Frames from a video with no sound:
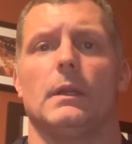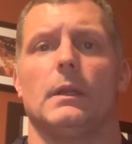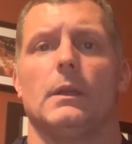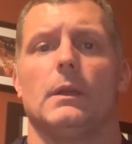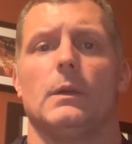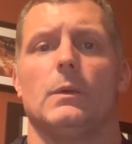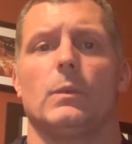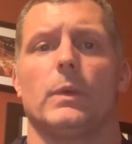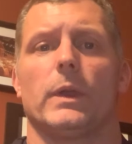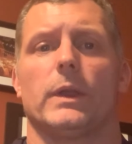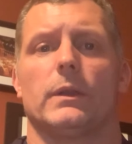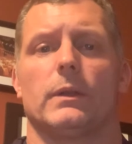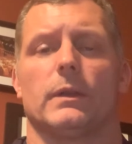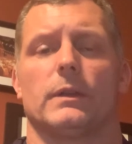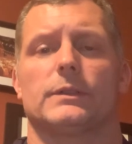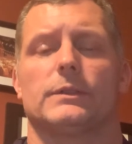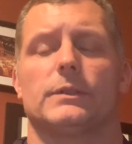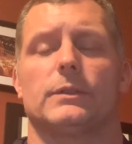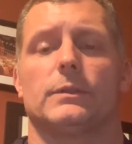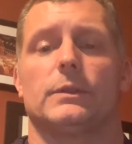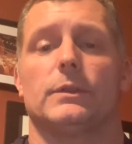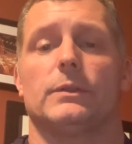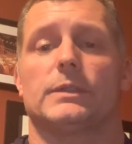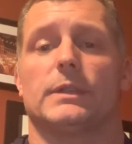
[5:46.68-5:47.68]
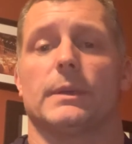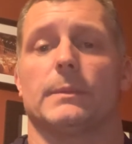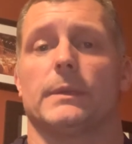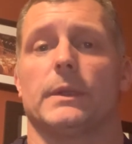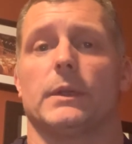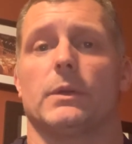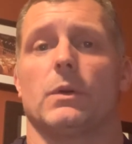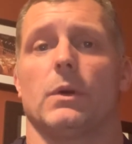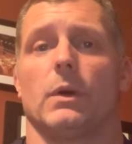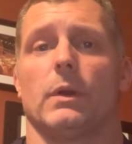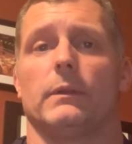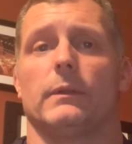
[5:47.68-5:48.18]
We could also do something
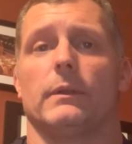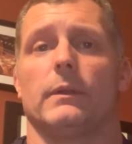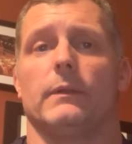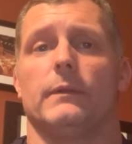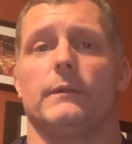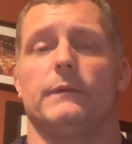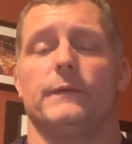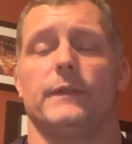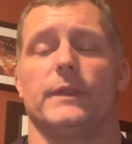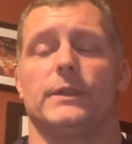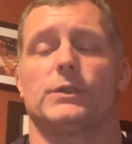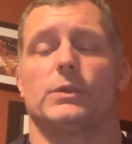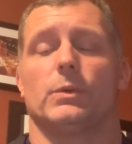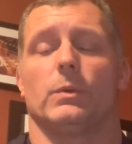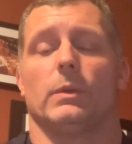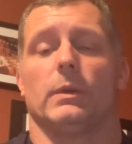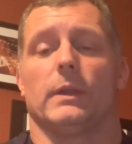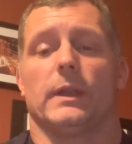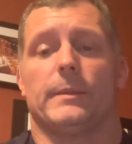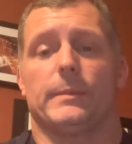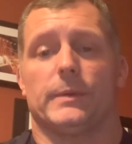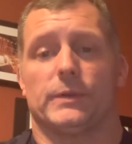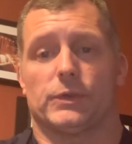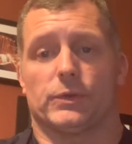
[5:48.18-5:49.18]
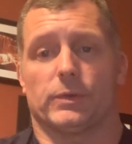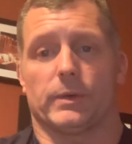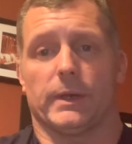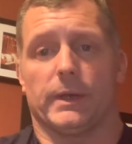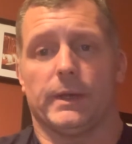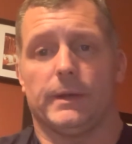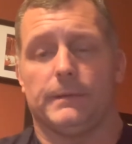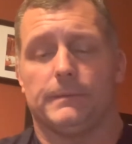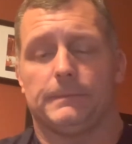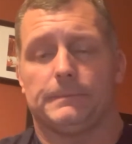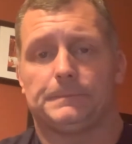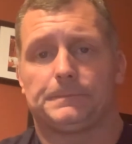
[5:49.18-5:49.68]
called visual
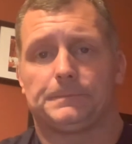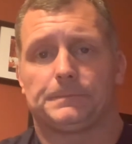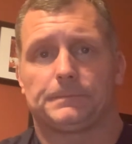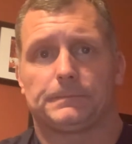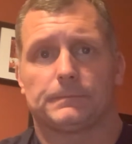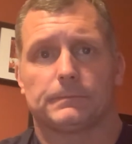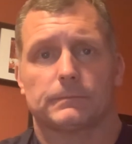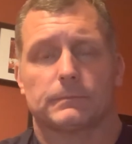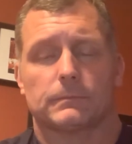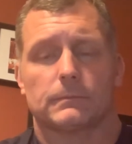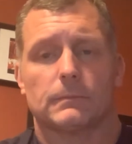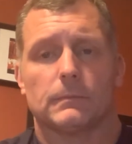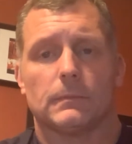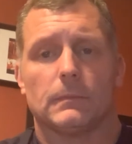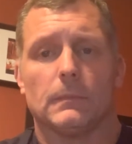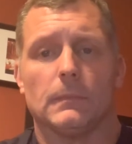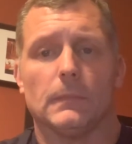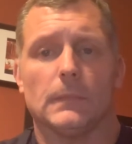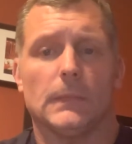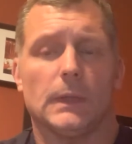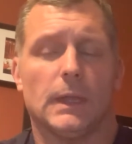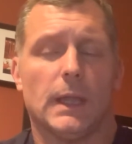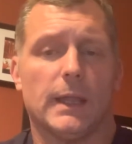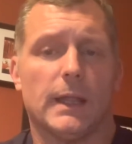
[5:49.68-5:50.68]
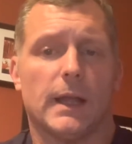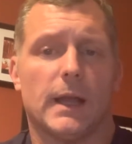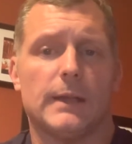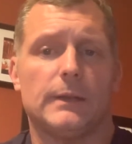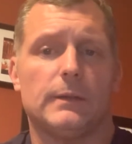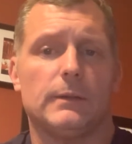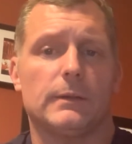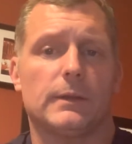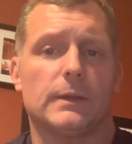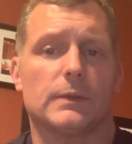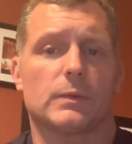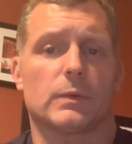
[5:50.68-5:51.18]
imagery. Okay, I
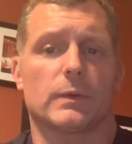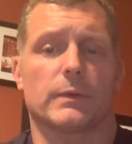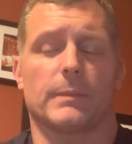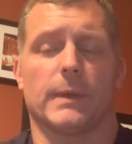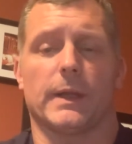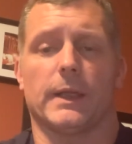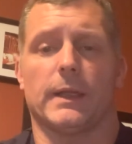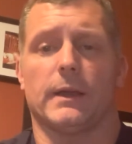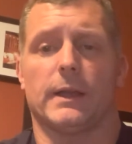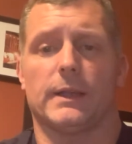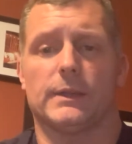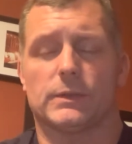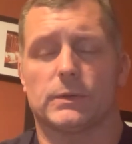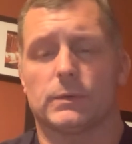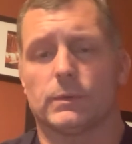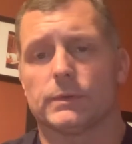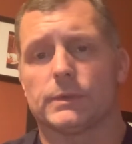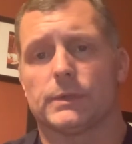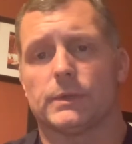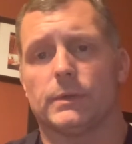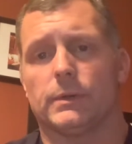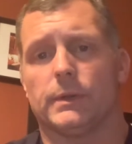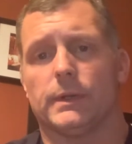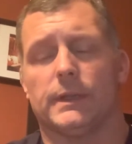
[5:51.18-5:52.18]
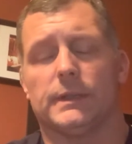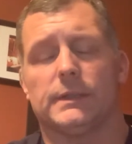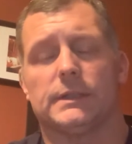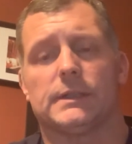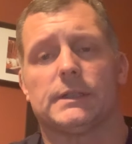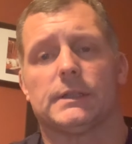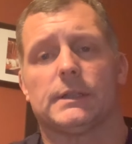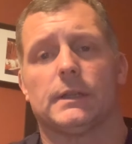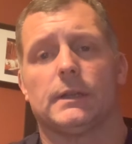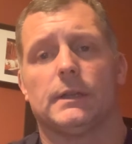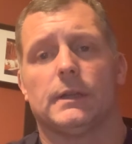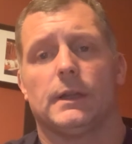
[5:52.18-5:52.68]
do this with my high school
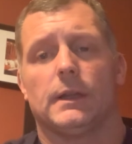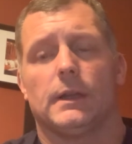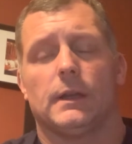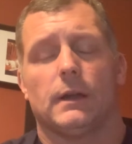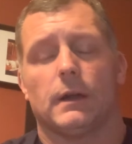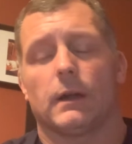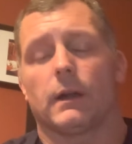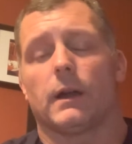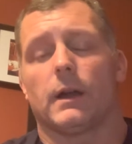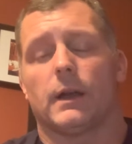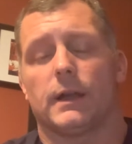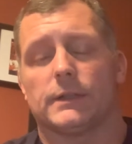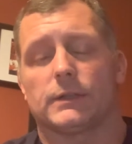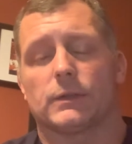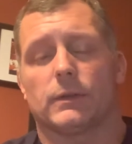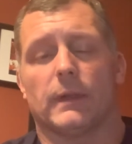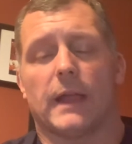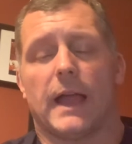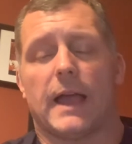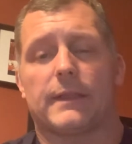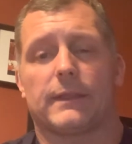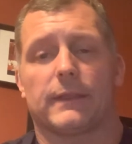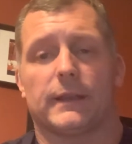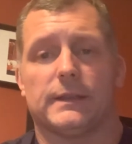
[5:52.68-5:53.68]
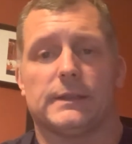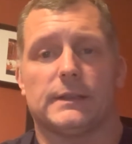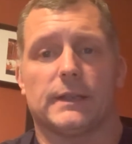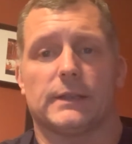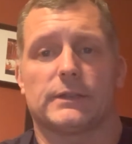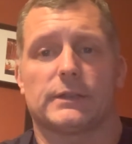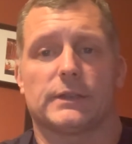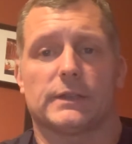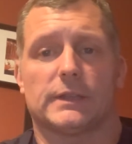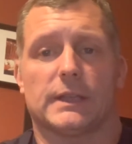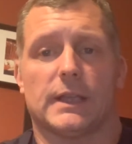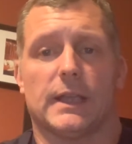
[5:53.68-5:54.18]
students, or high school athletes, I
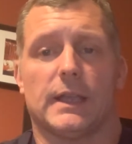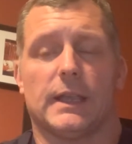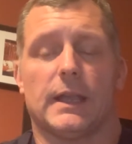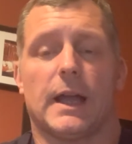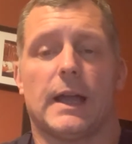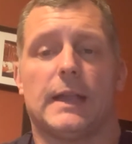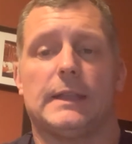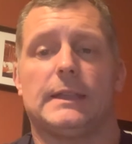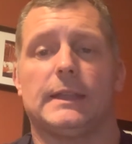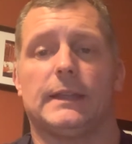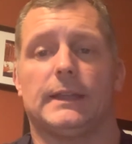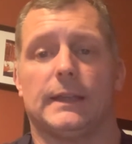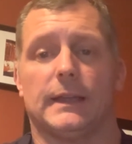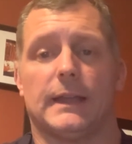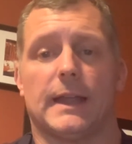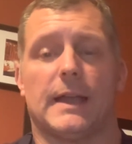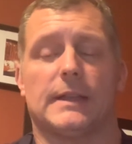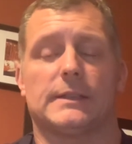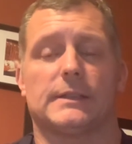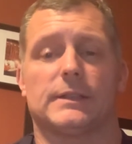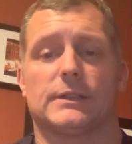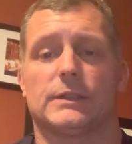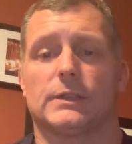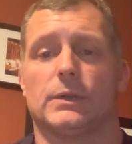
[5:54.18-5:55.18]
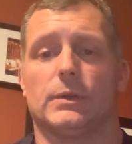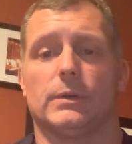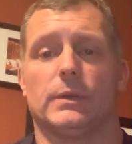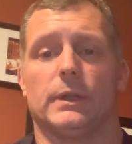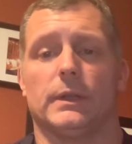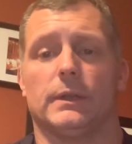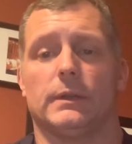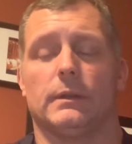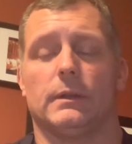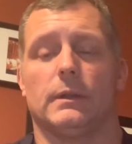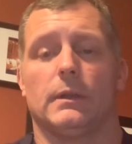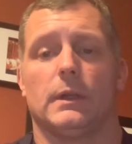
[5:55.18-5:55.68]
should say. I did it as a
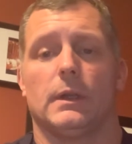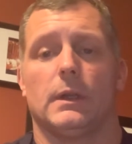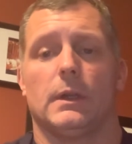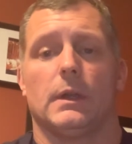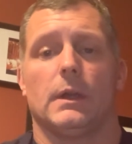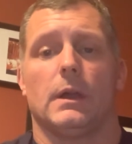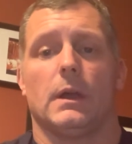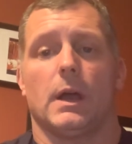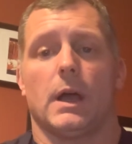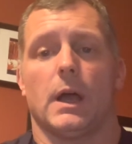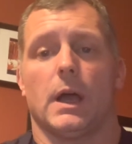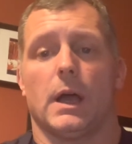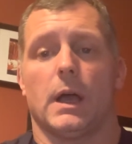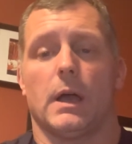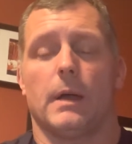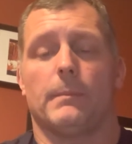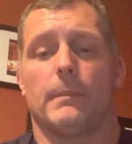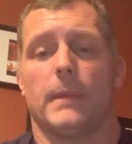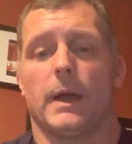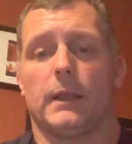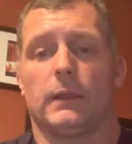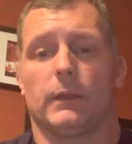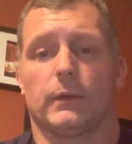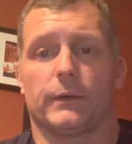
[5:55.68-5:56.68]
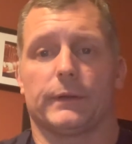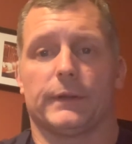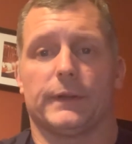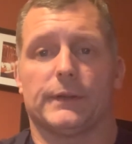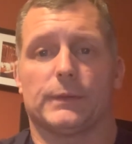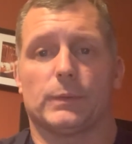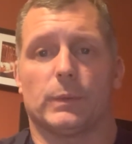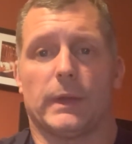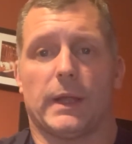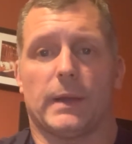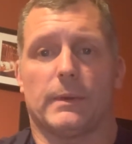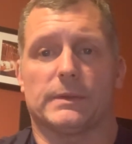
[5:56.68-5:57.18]
student. I learned this
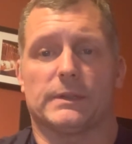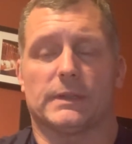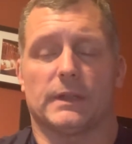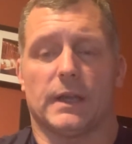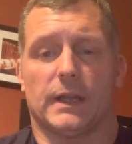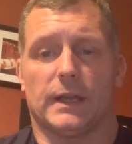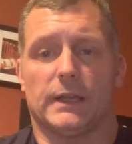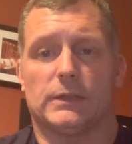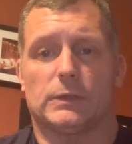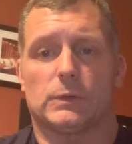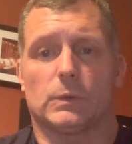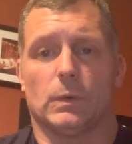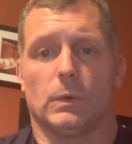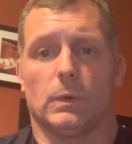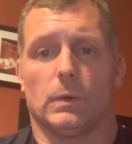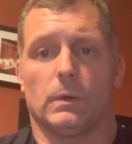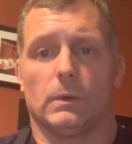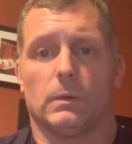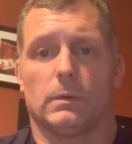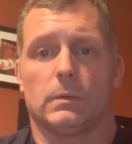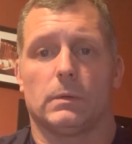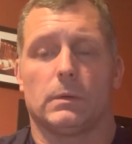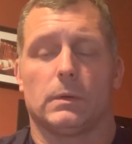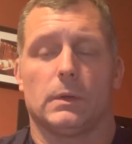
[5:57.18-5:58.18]
when I was in high school.